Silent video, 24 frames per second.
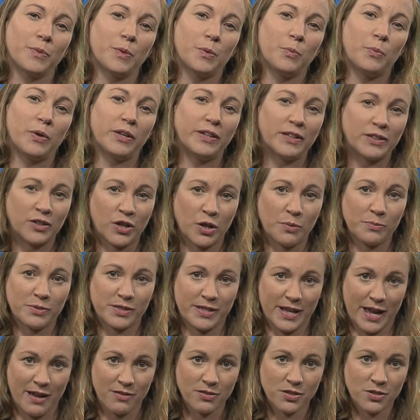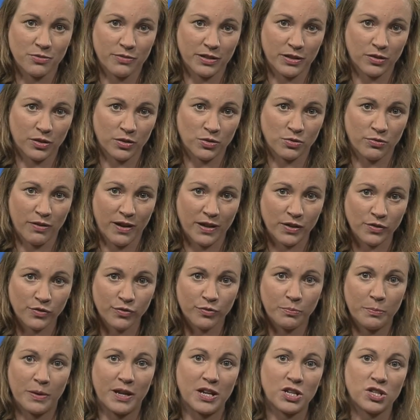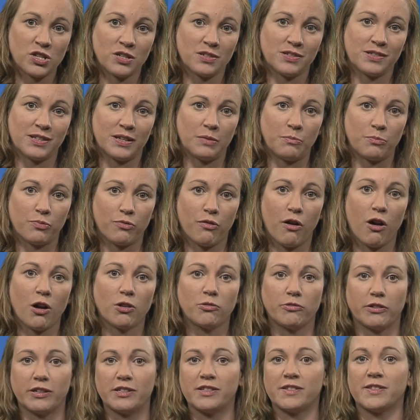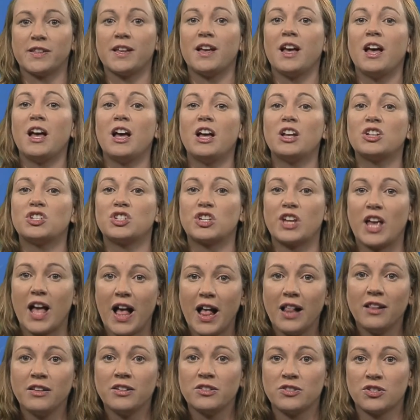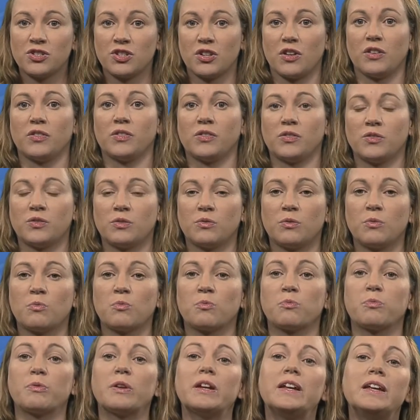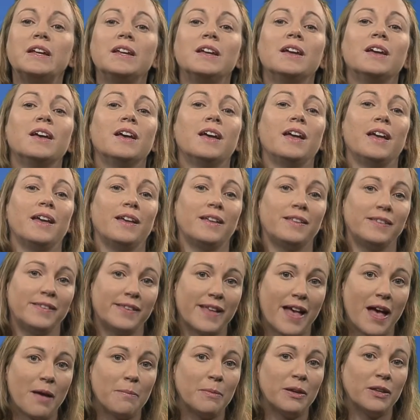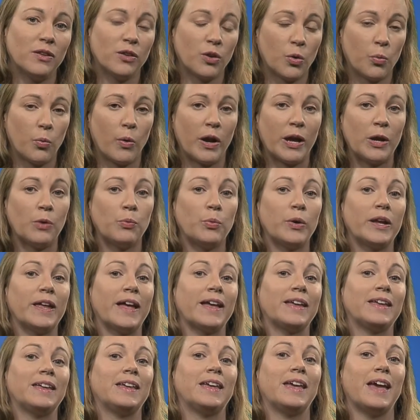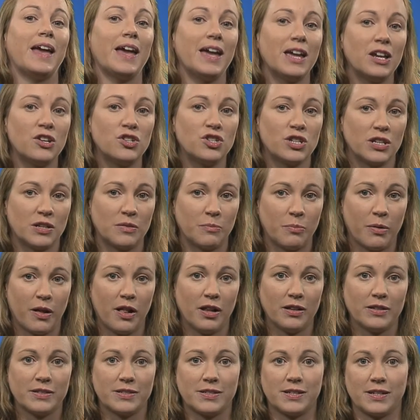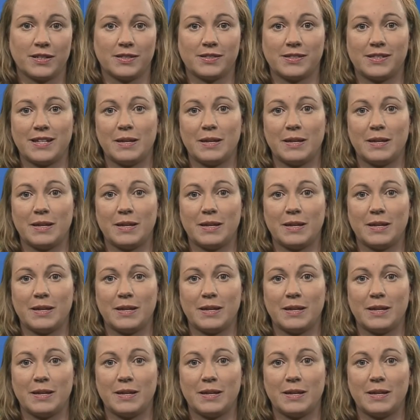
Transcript: When it comes down to it, the transformations in progress challenge us to re-examine the way we engage in politics.